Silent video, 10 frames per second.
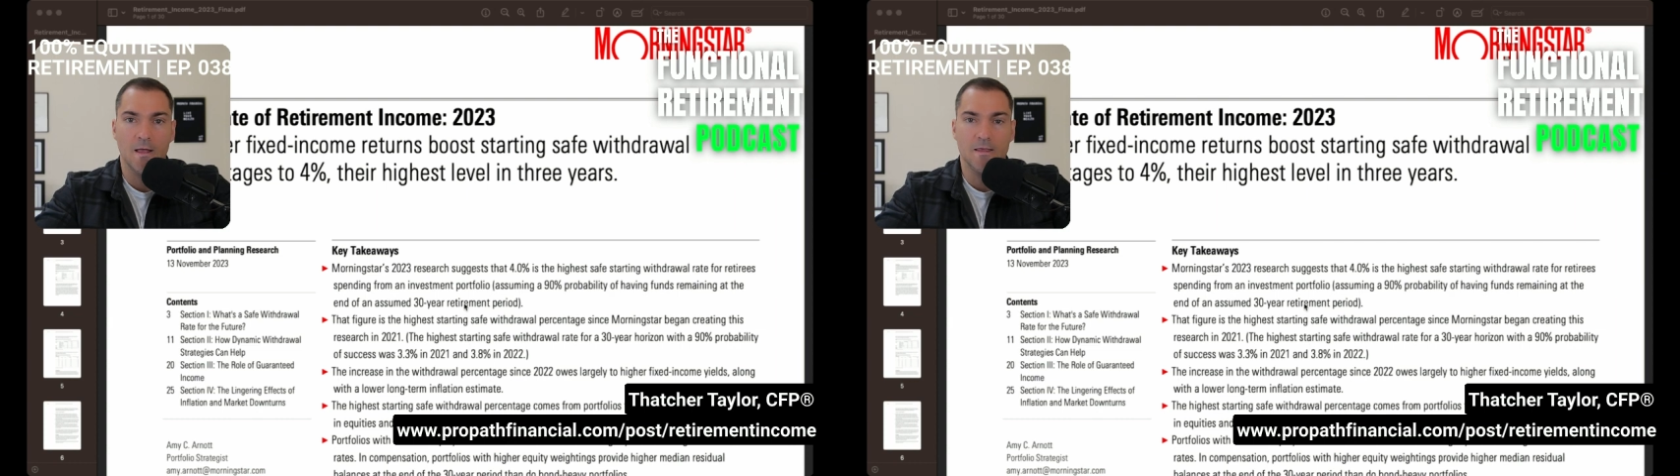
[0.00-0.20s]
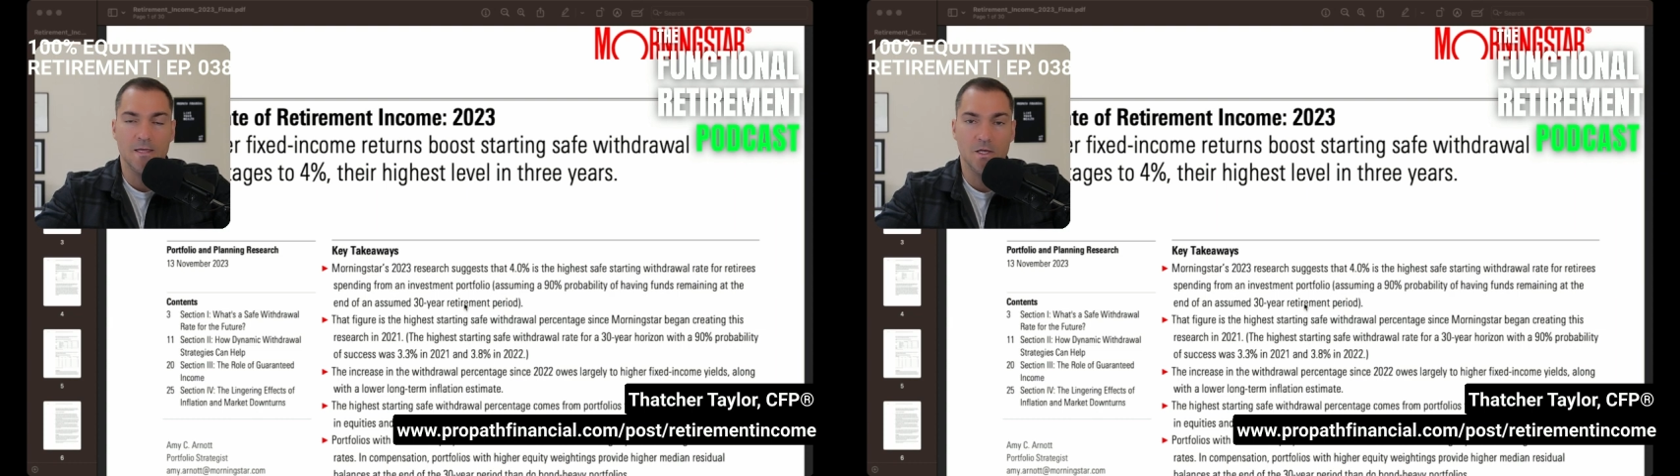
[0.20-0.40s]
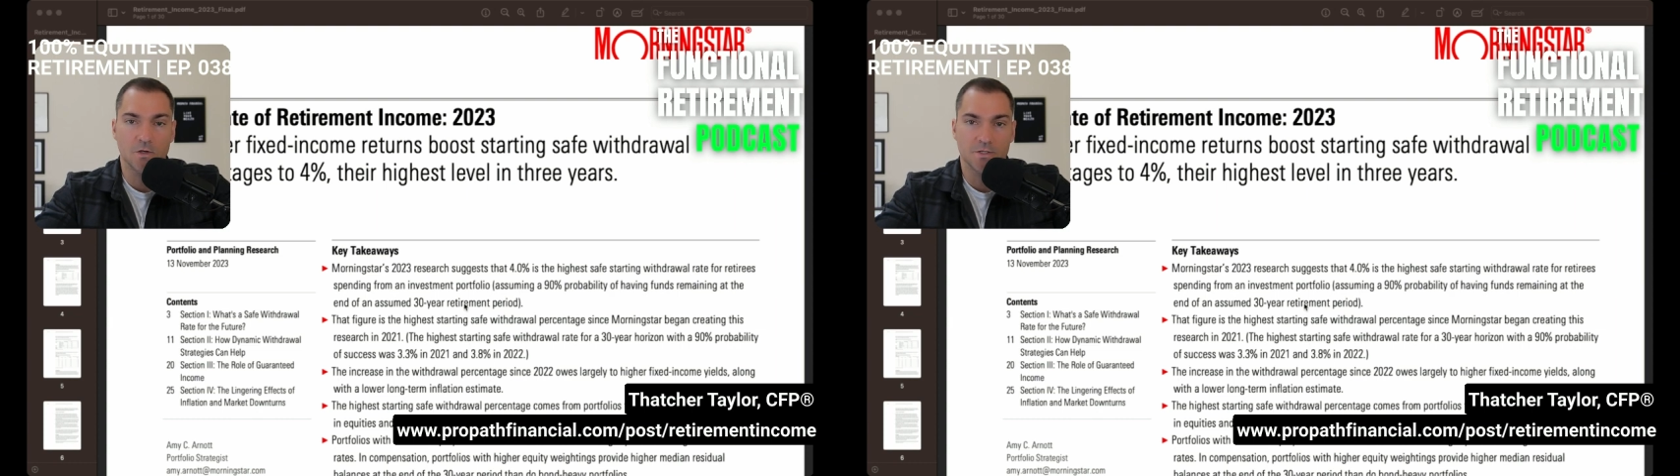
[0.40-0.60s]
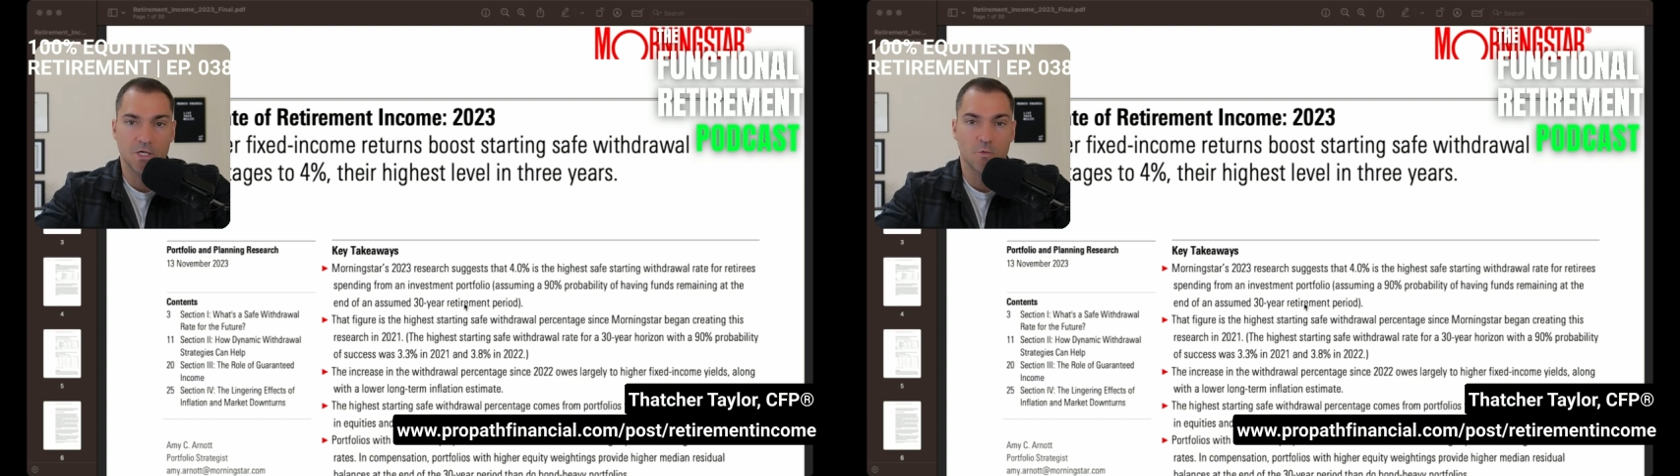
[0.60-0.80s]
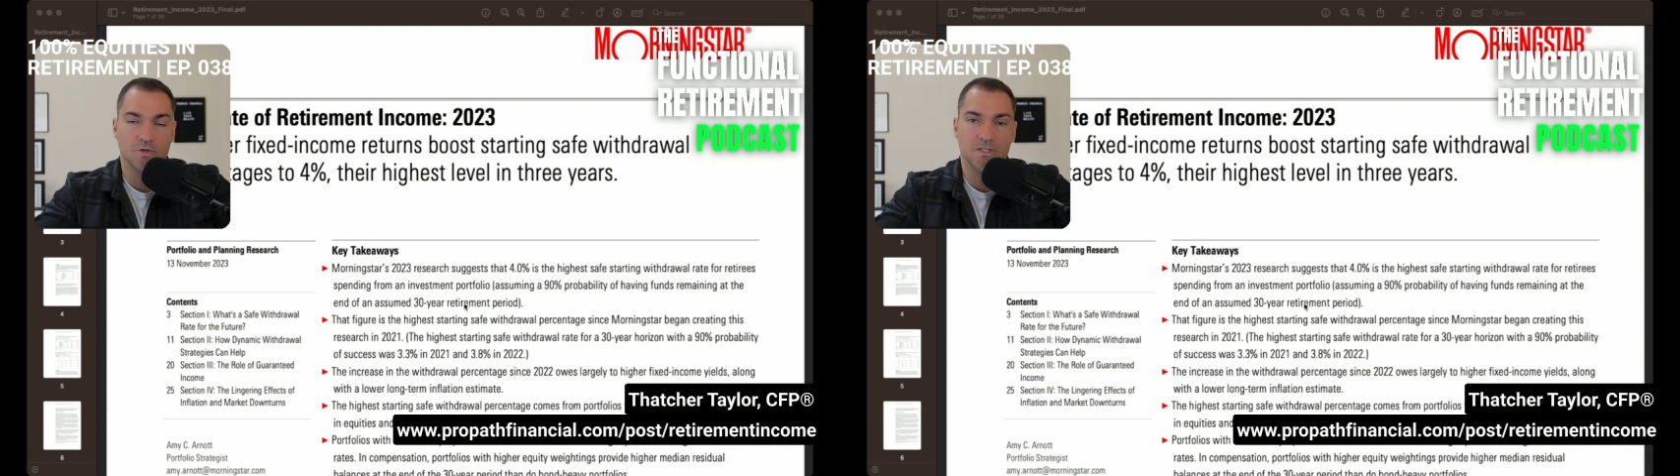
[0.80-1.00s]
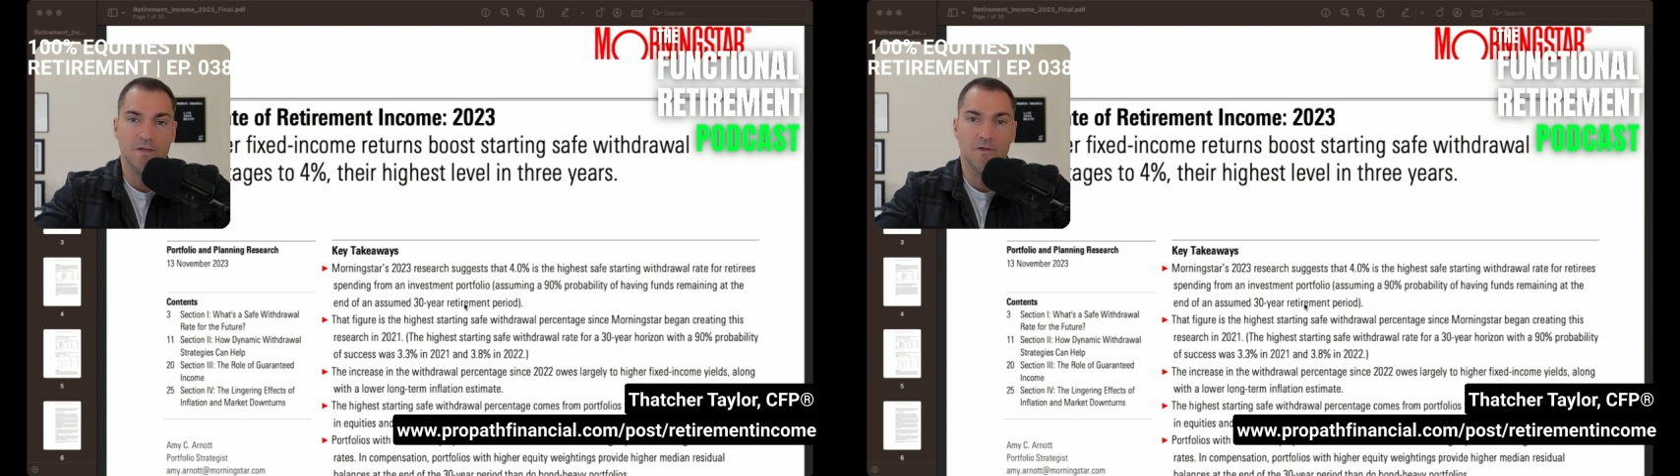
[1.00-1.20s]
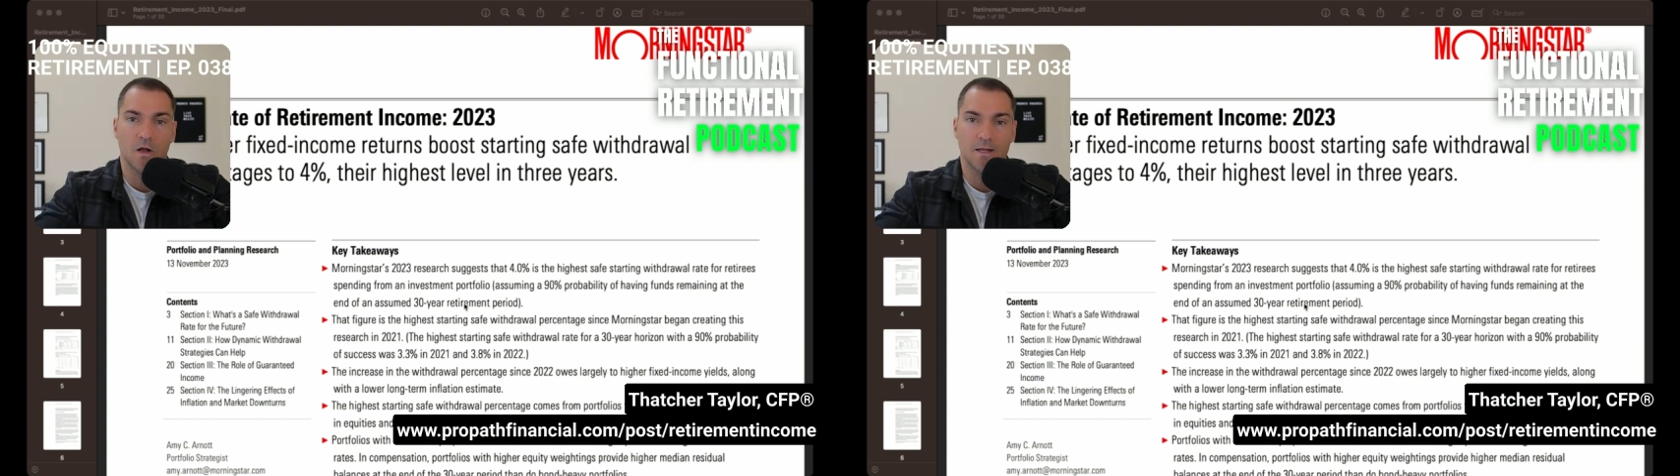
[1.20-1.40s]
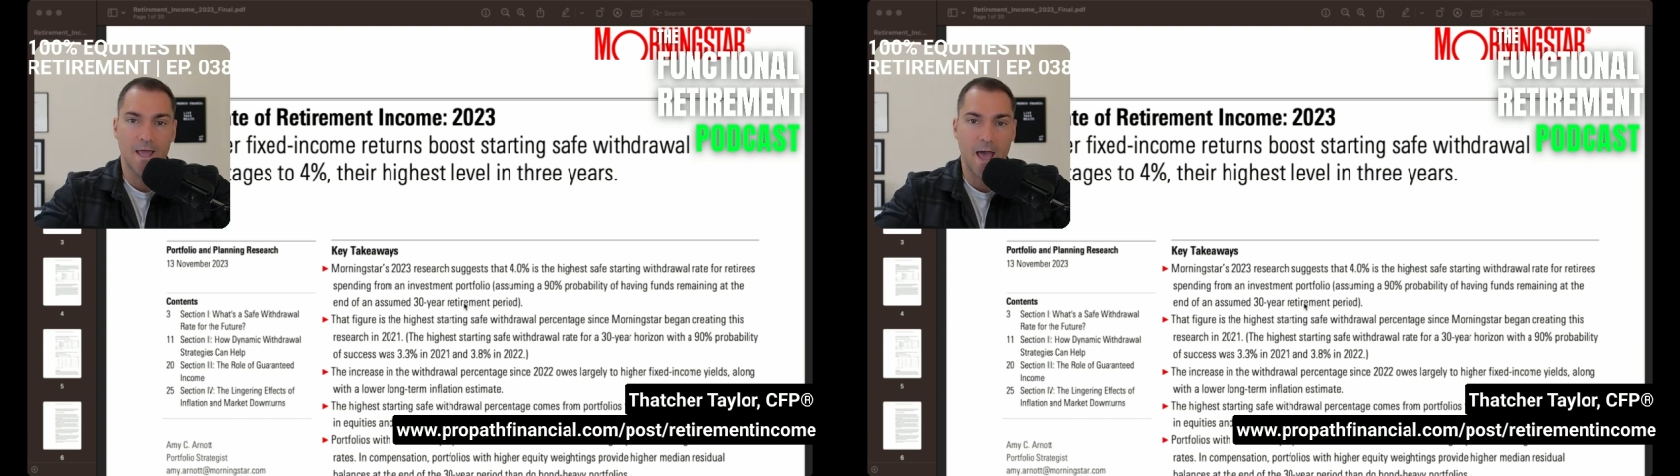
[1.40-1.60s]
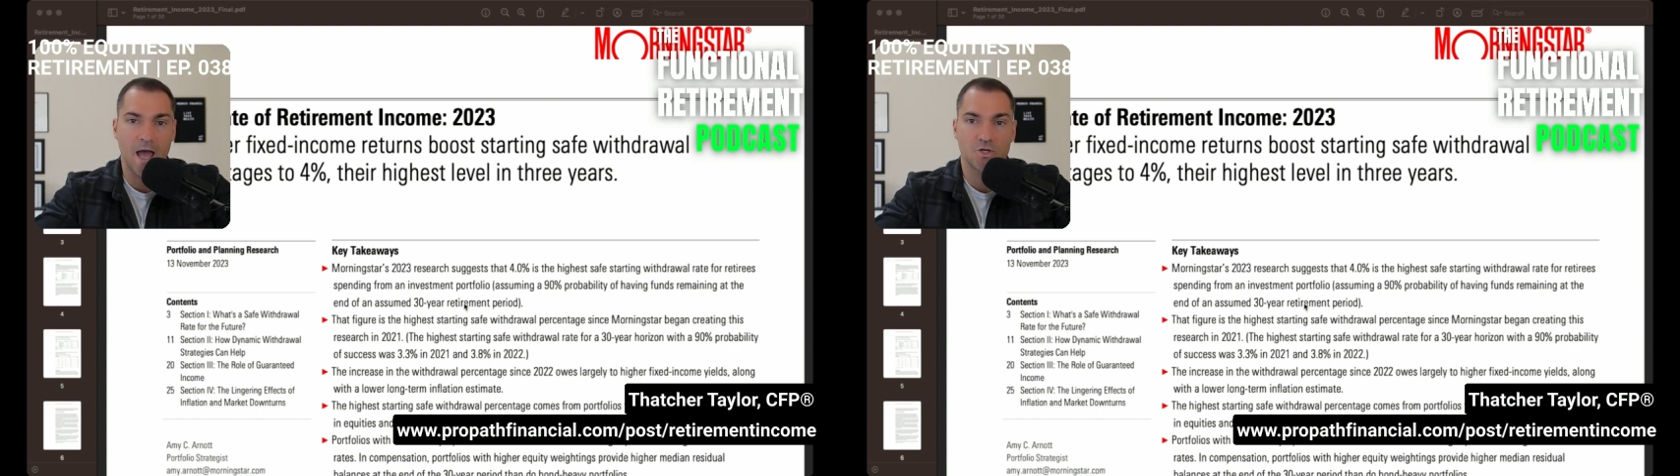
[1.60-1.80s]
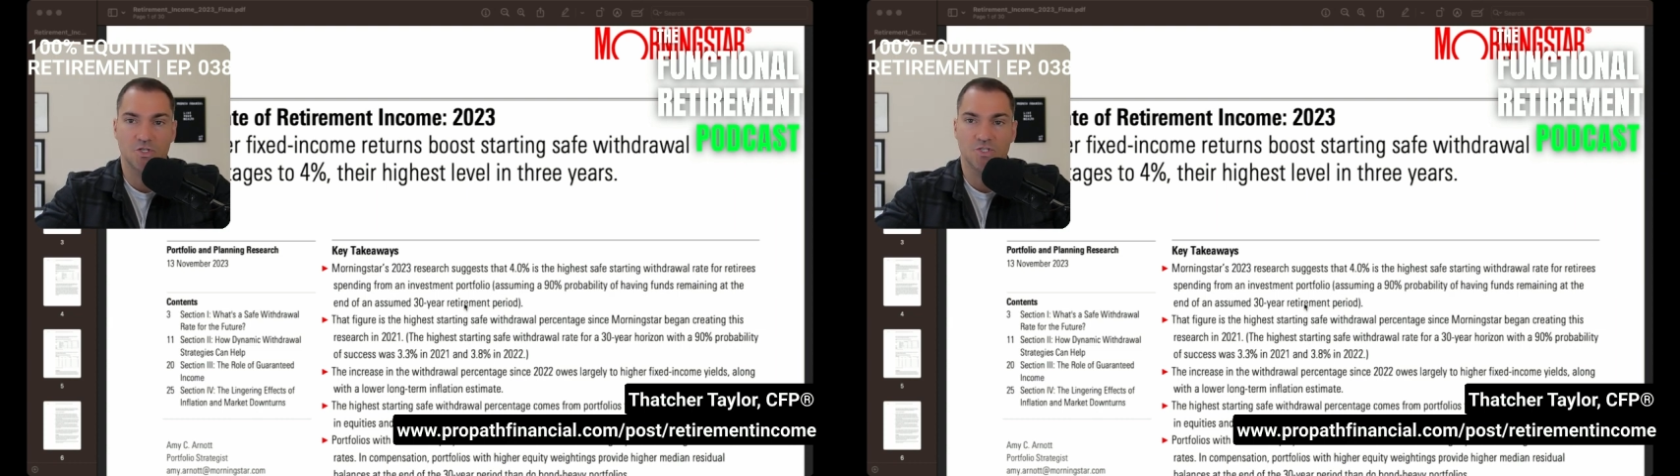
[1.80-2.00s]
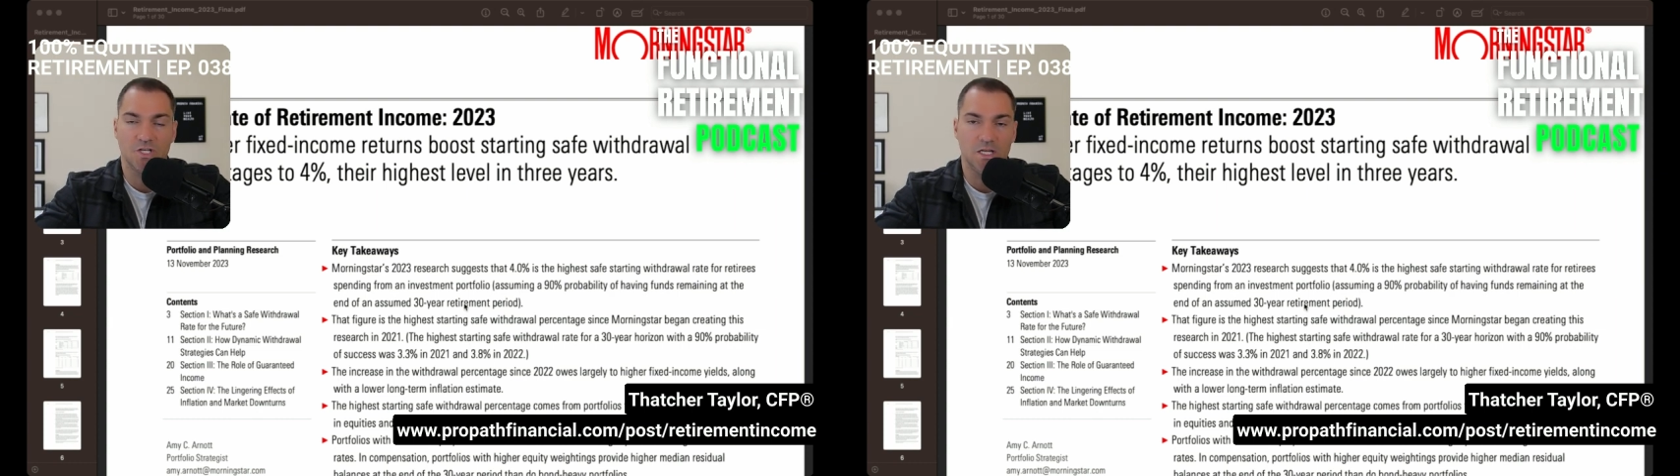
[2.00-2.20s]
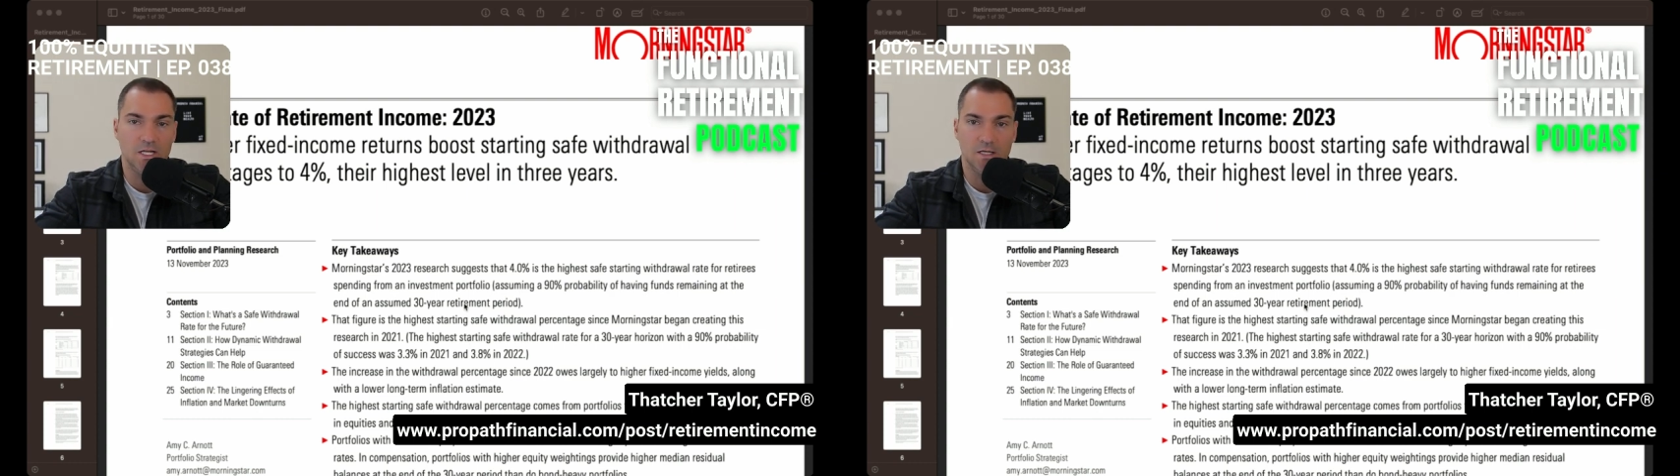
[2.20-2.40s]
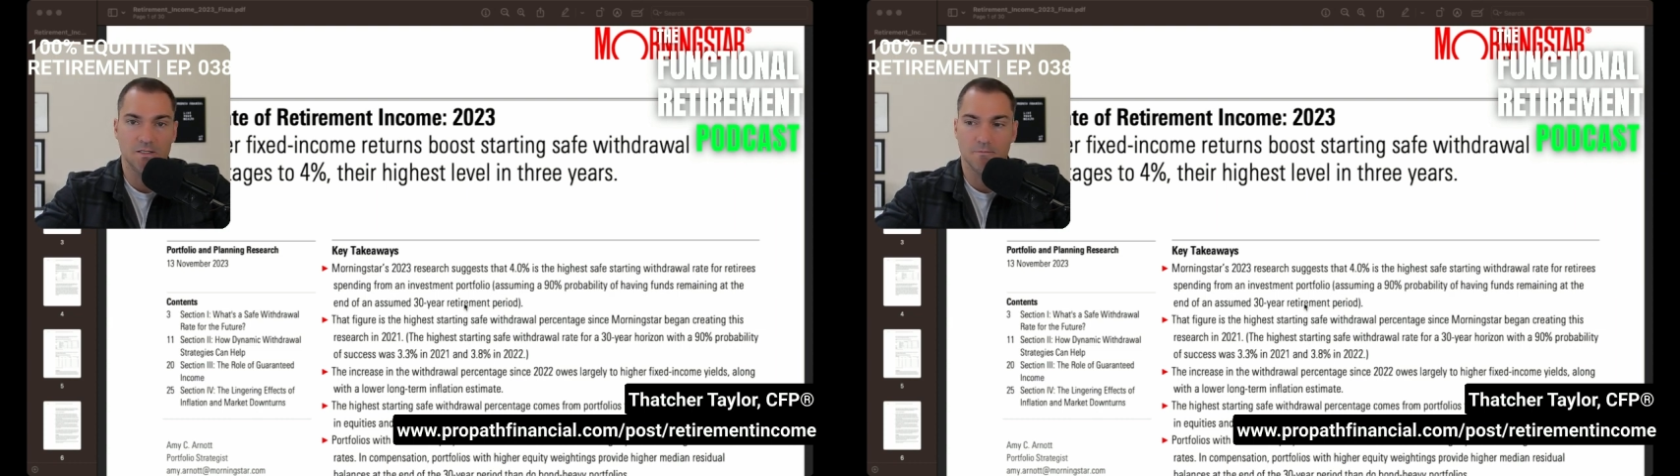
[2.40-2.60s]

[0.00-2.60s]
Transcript: yields that you're receiving on cash, CDs,